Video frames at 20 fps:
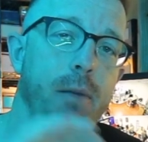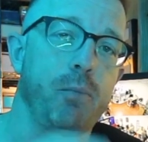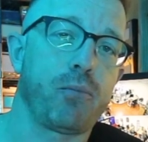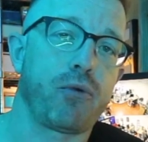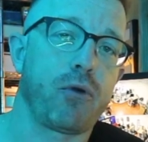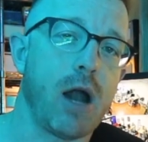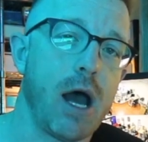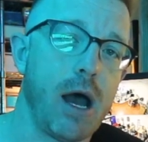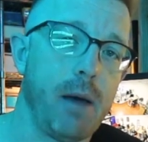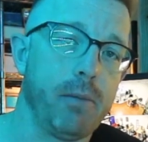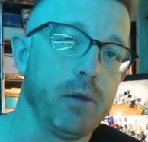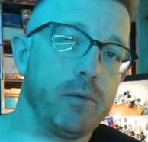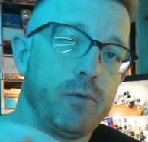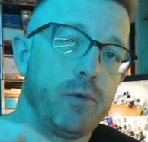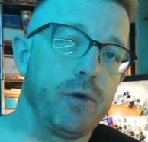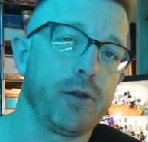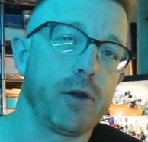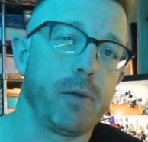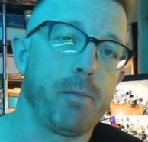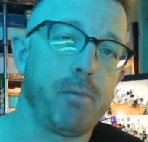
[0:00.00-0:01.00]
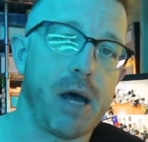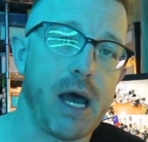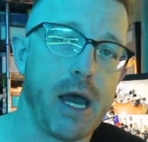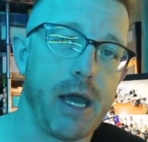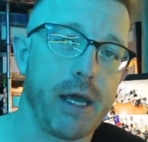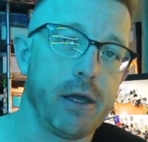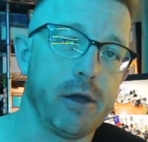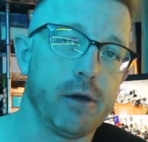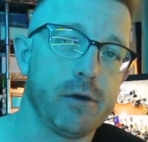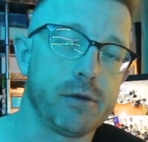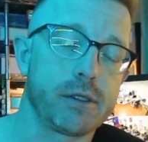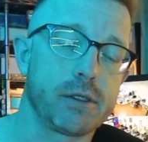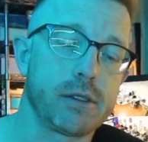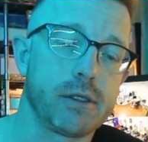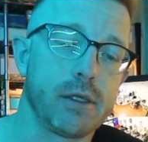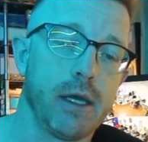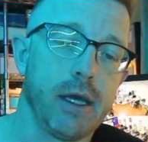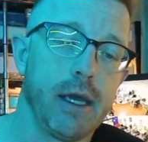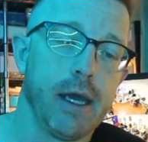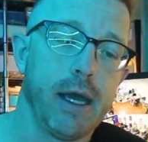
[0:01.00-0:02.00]
a problem with their
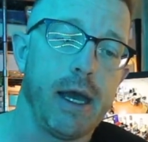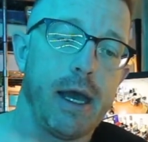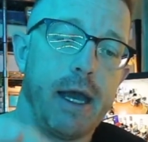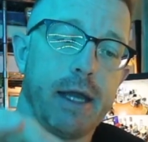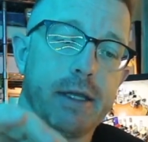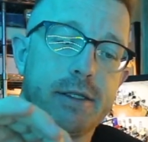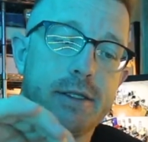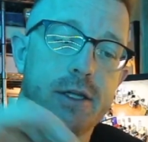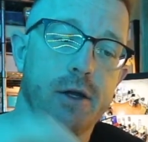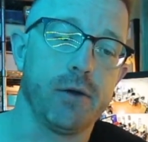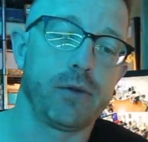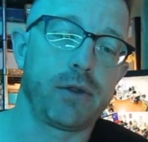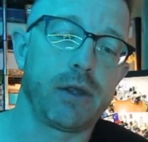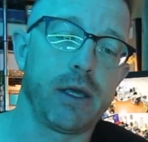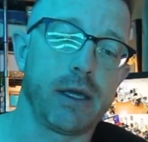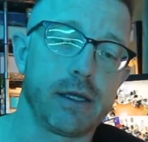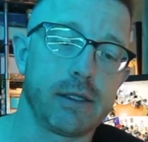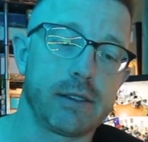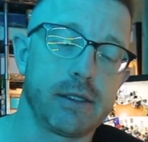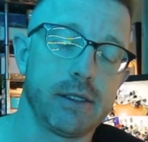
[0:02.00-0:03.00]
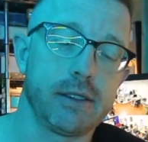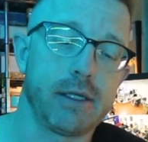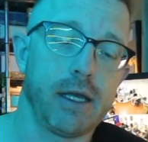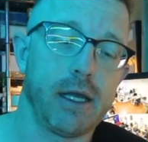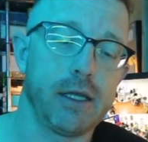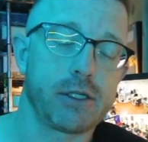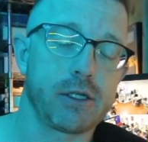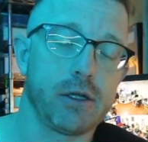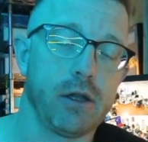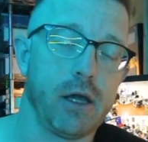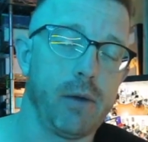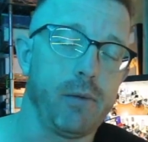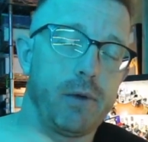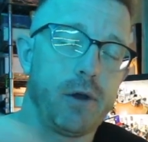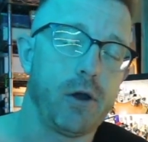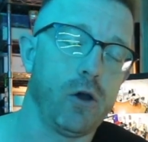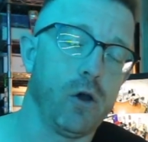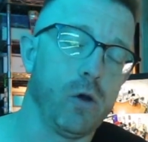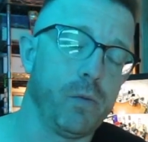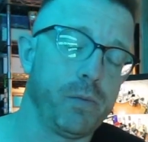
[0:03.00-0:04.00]
BIOS. I don't think it's intentional. I
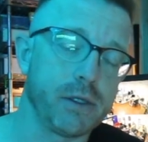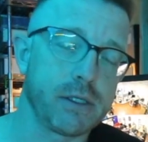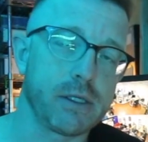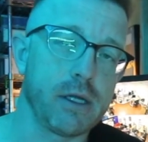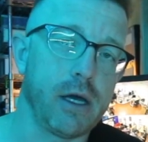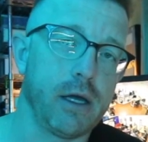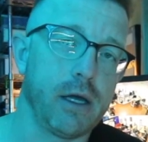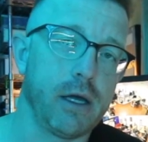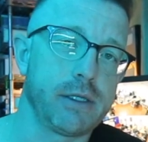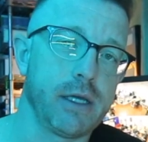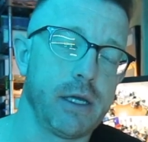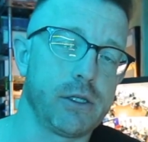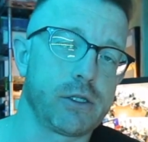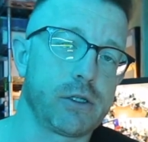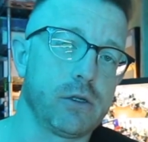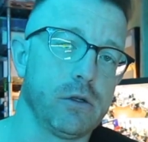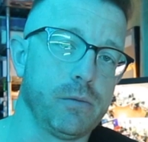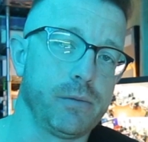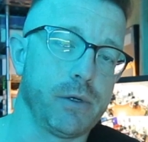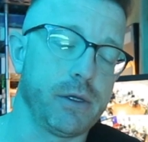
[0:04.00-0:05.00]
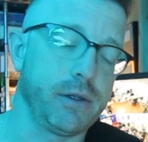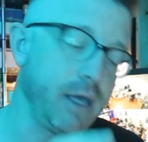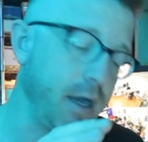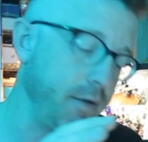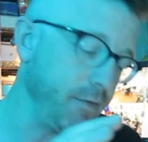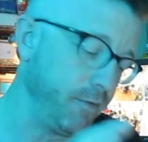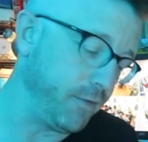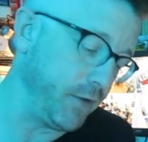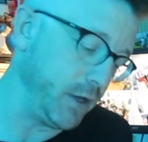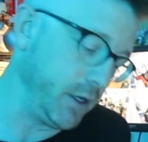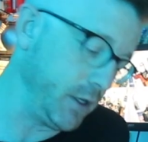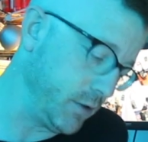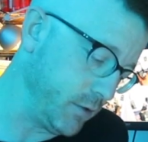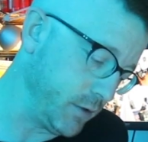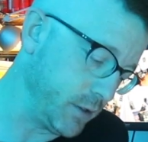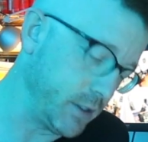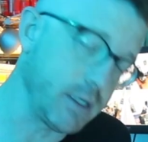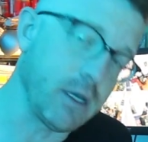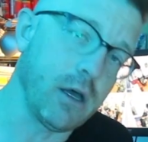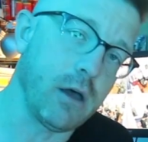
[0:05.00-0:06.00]
would hope it's not intentional, but that
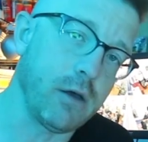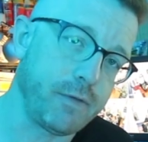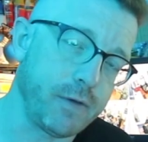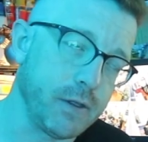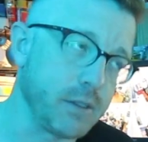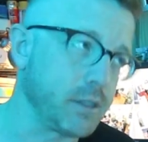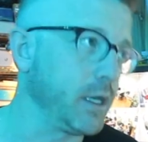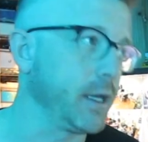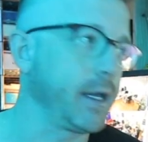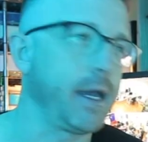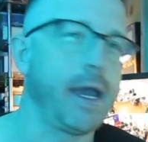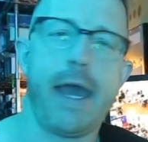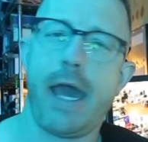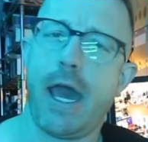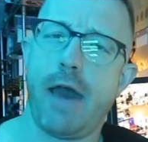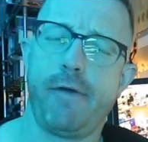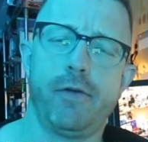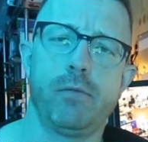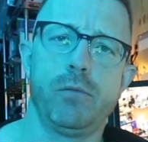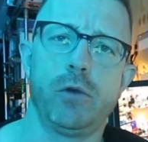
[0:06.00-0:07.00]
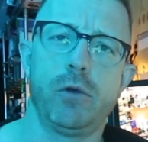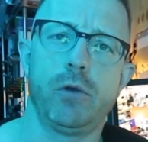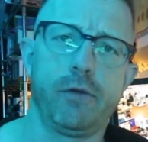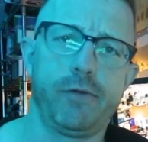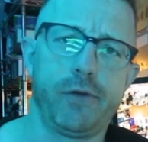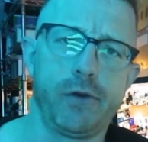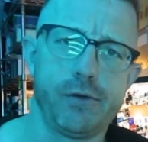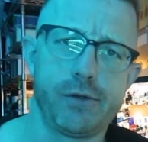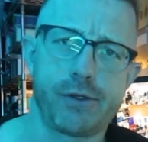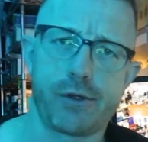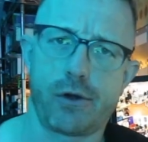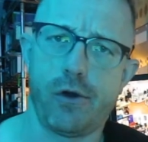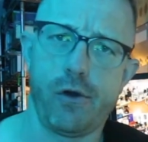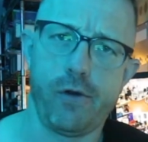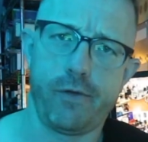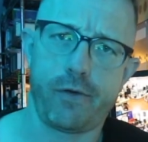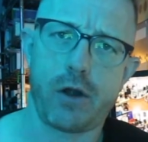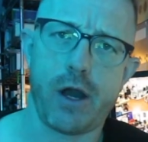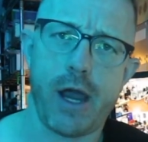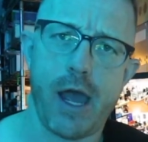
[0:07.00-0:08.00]
video itself is like 500,000 views or
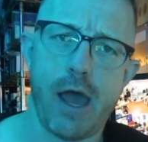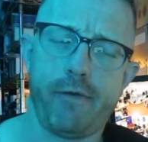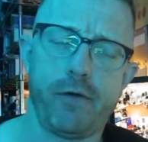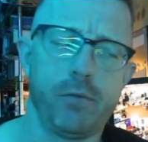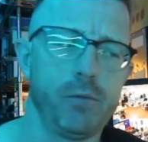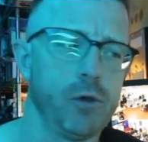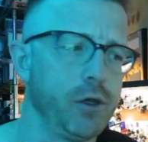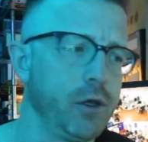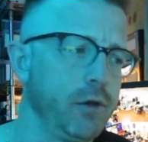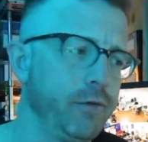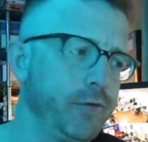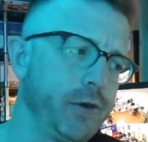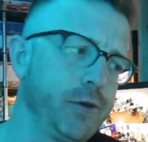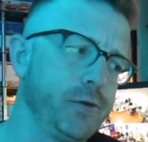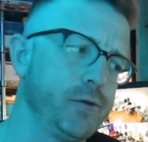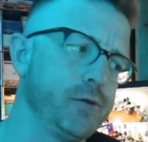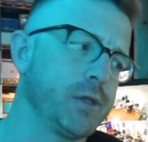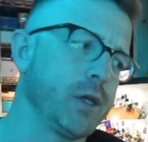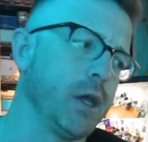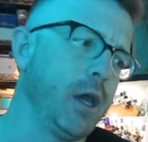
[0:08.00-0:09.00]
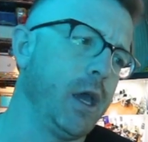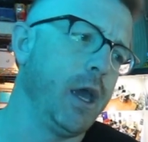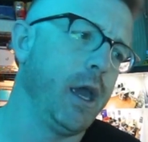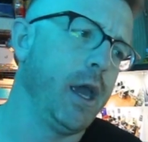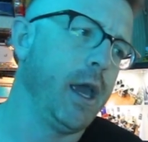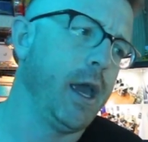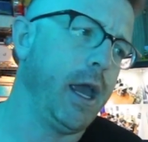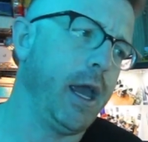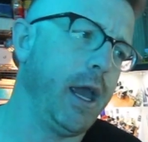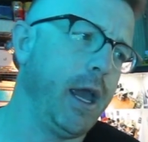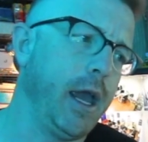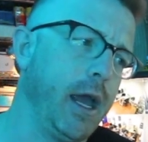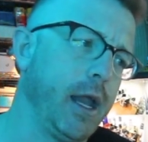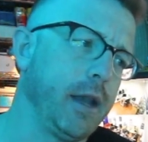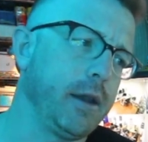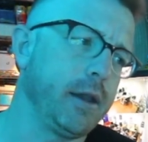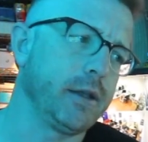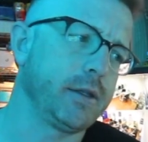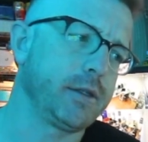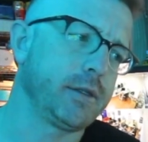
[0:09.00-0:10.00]
over 500,000 views.
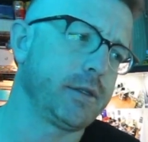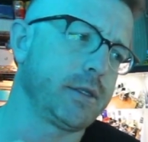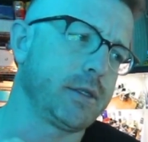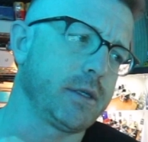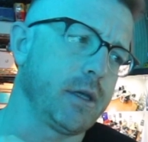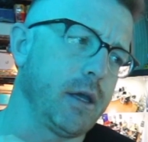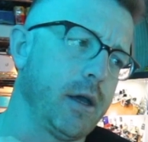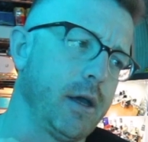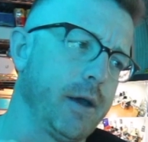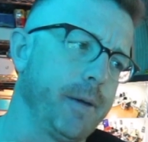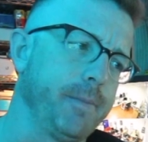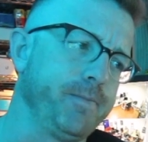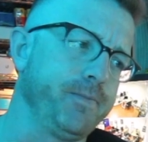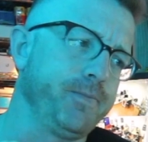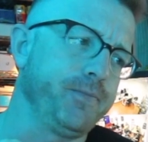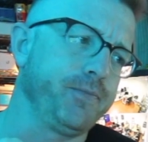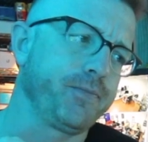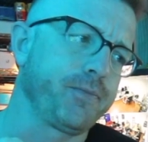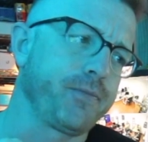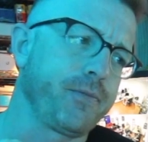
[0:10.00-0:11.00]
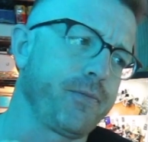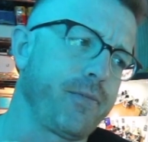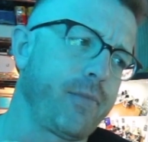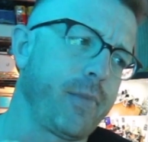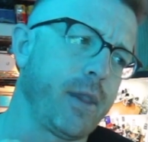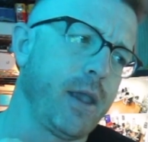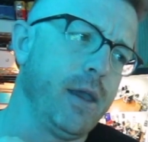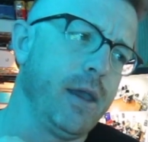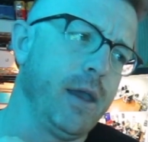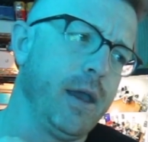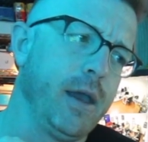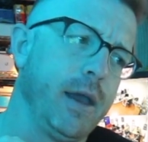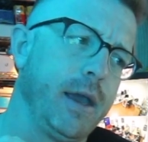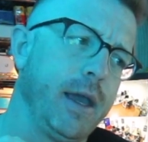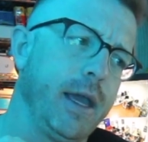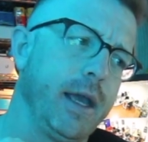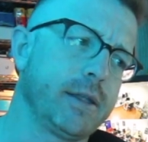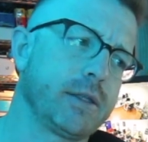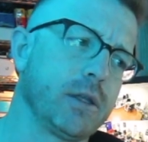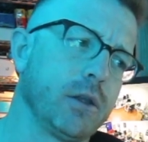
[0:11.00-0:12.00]
And it's a
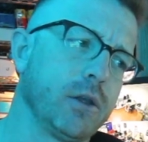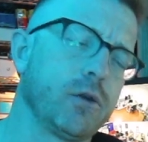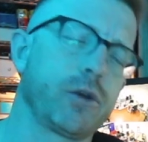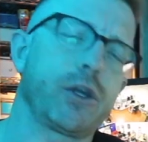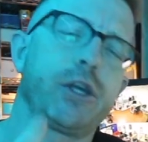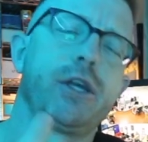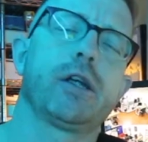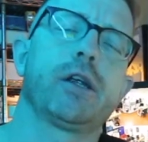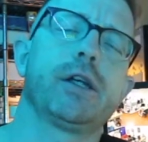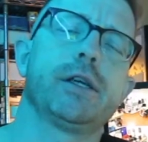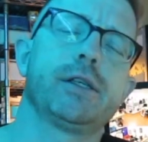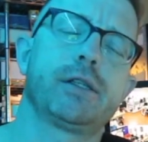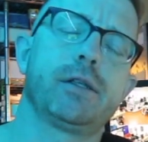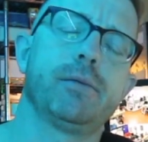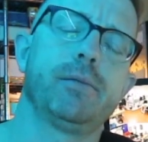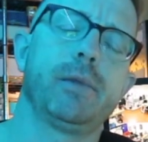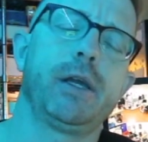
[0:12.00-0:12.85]
little curious to